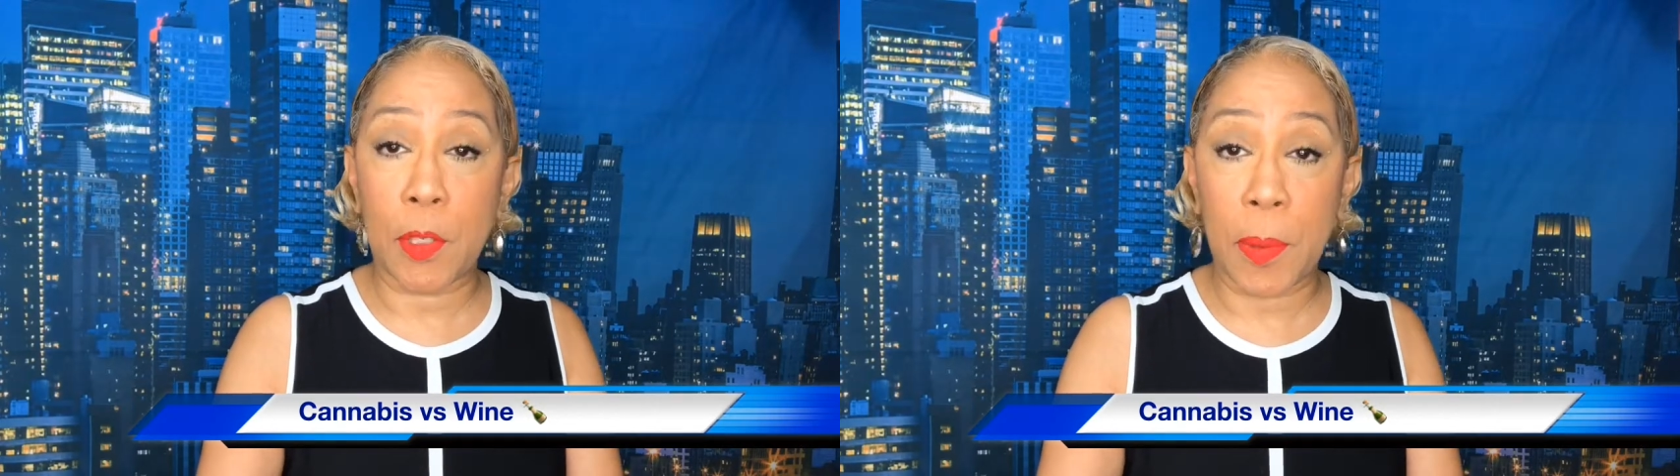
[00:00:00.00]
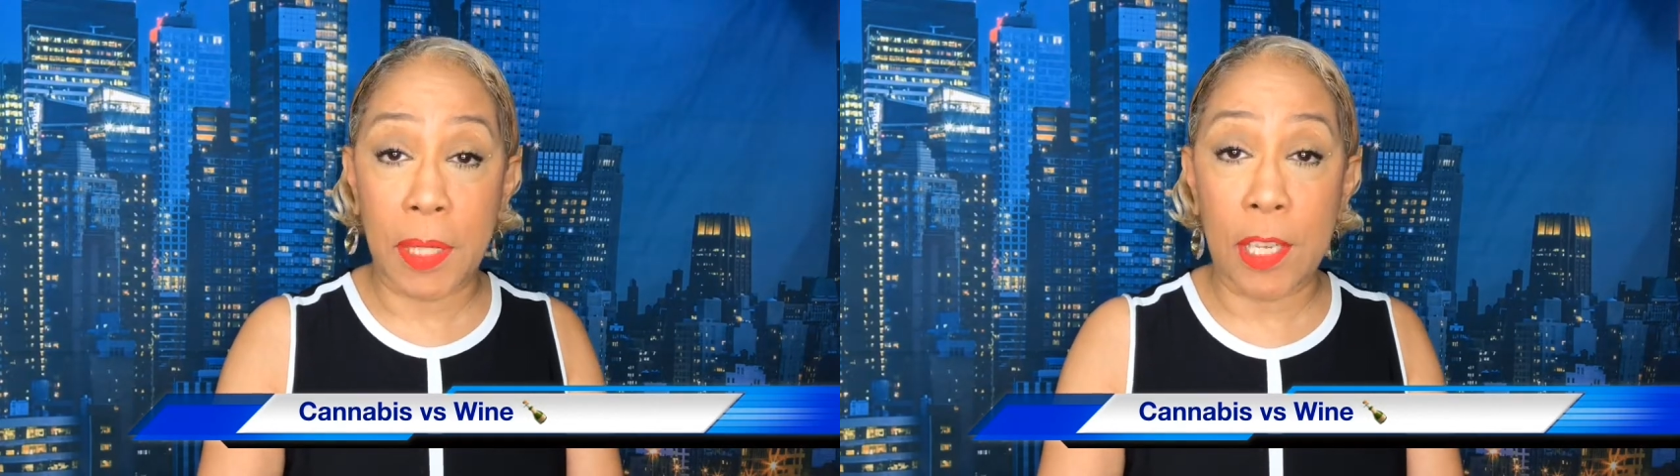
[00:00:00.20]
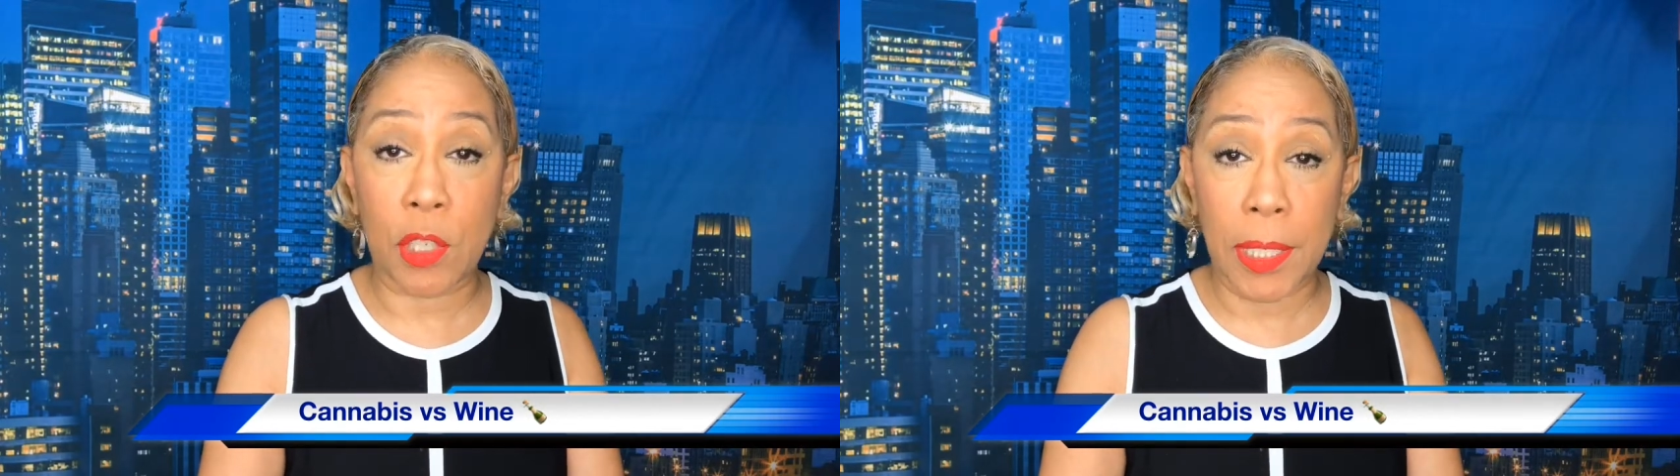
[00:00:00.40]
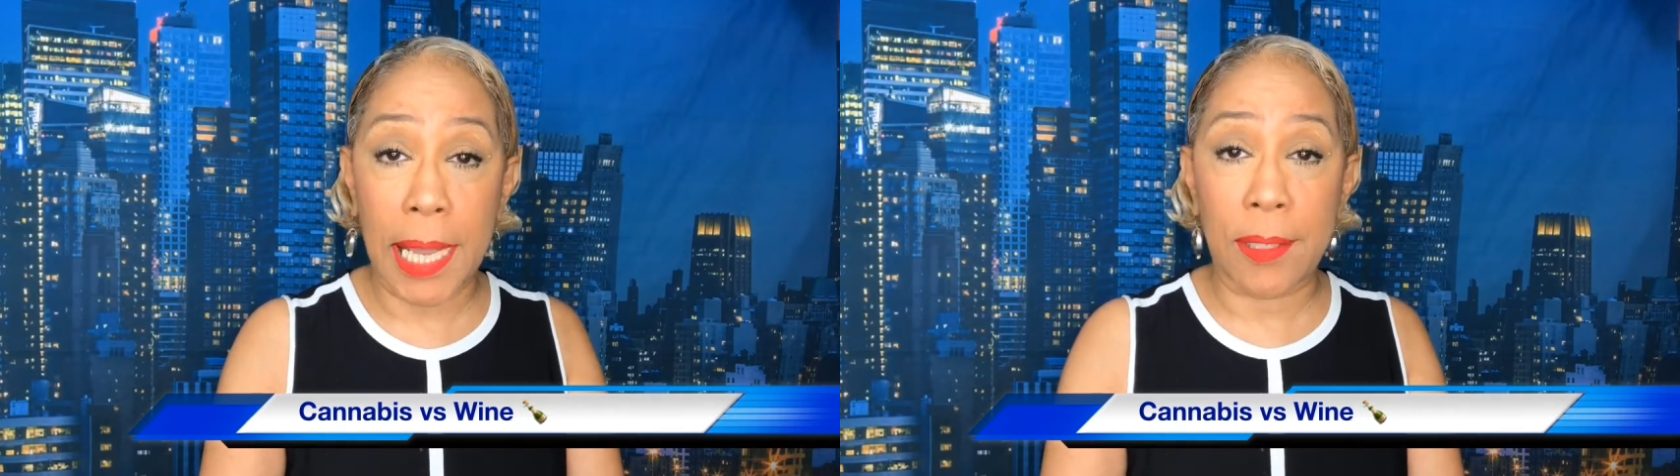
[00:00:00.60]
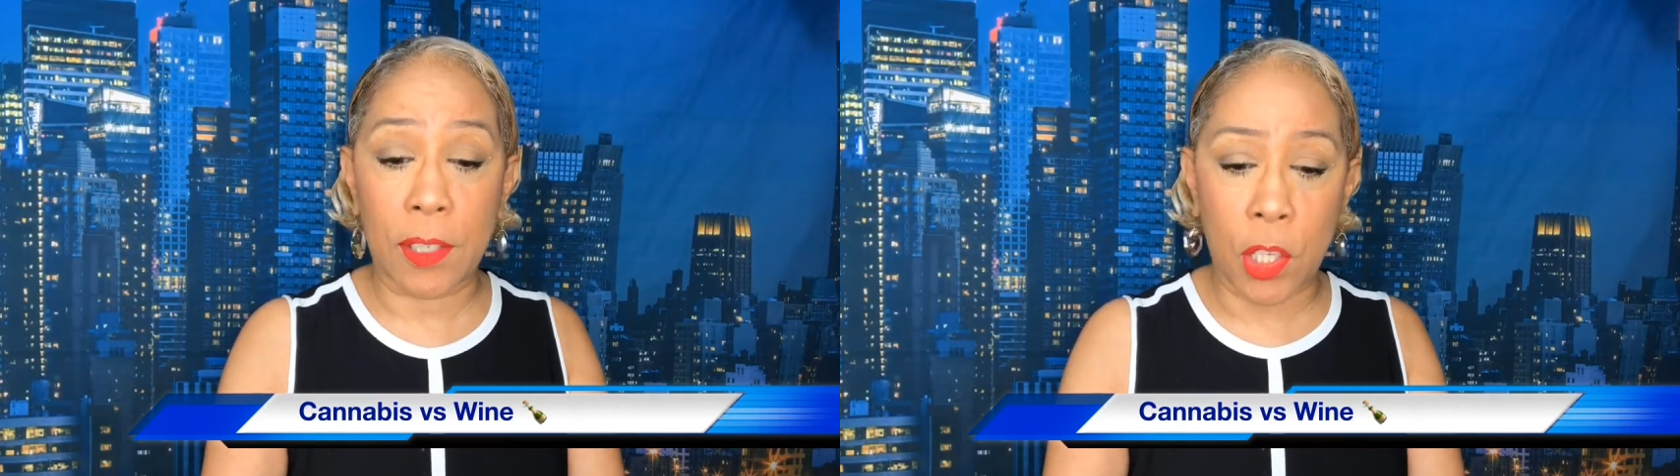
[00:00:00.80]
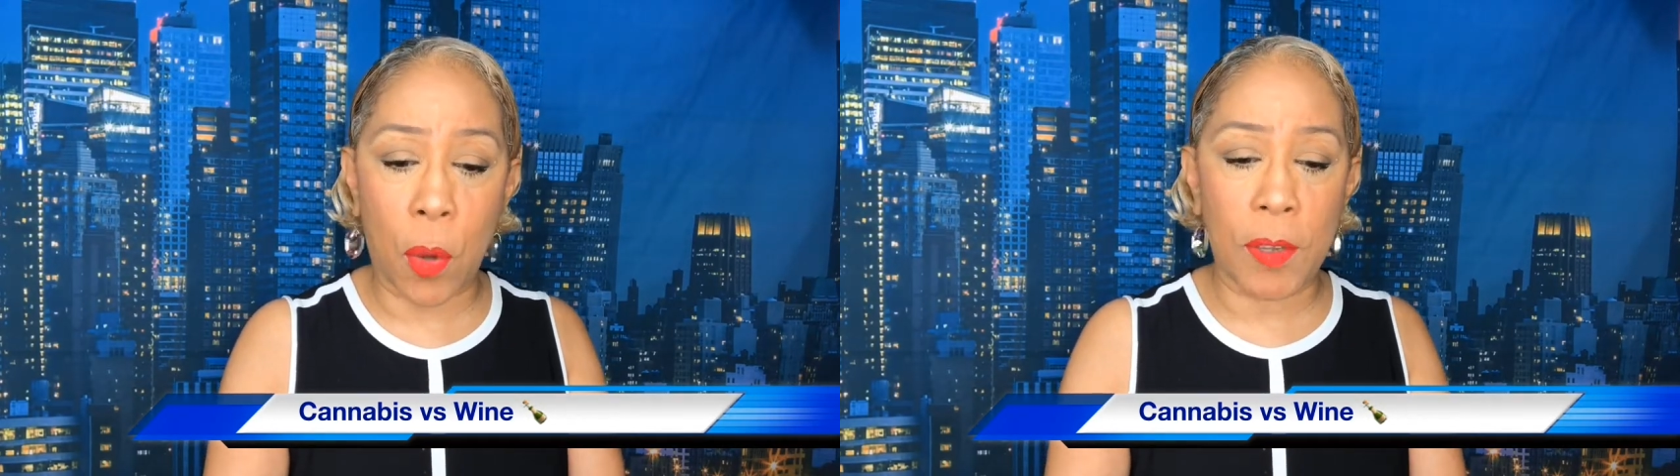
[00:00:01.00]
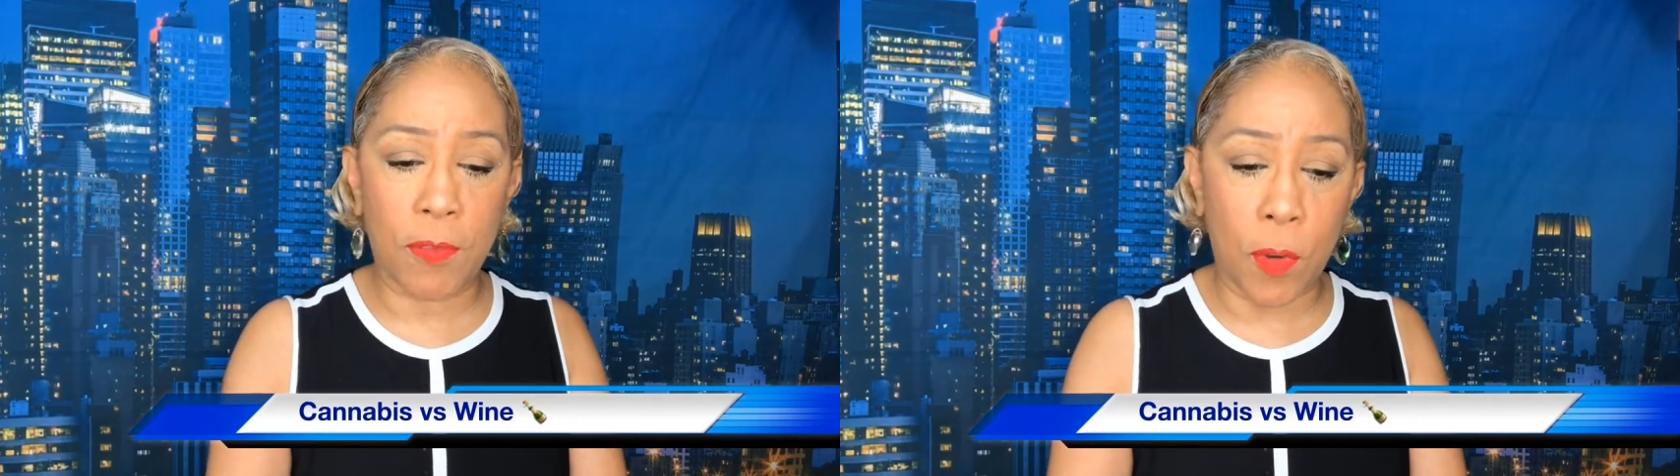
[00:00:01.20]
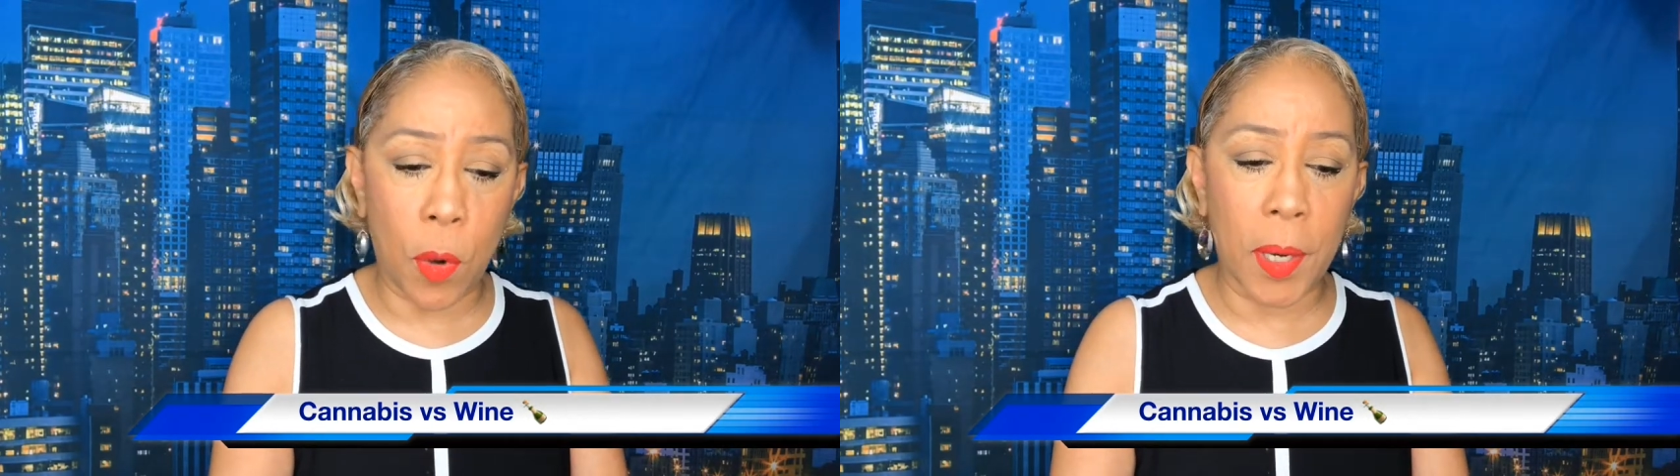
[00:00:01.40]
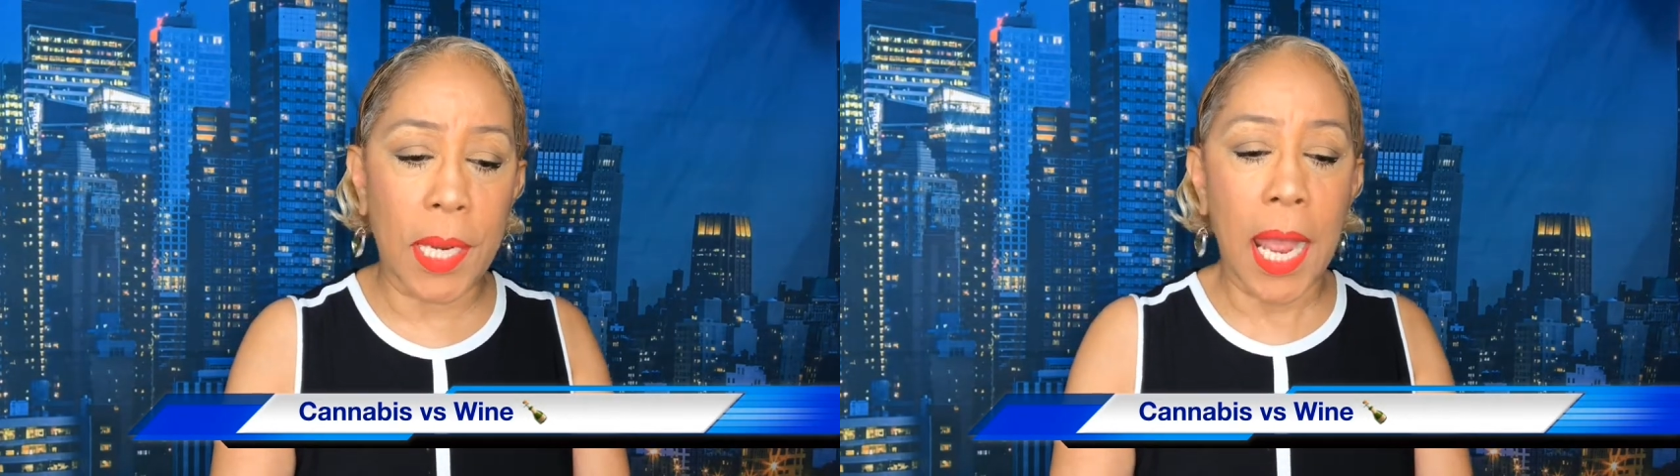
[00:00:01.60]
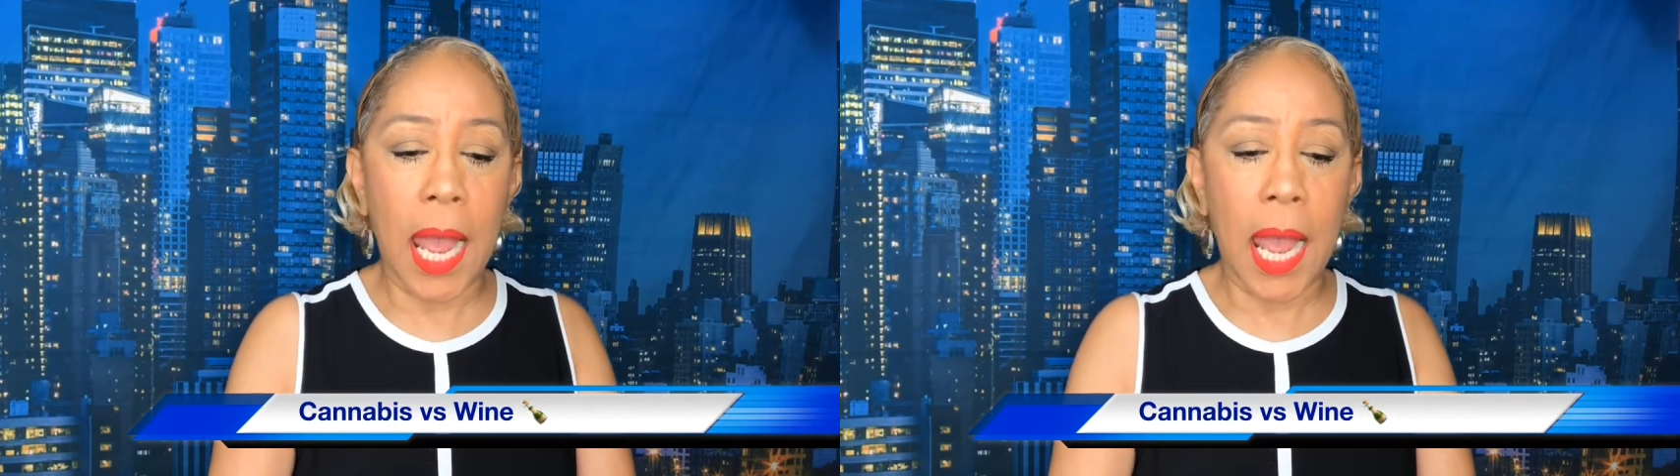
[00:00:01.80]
possession cases going forward,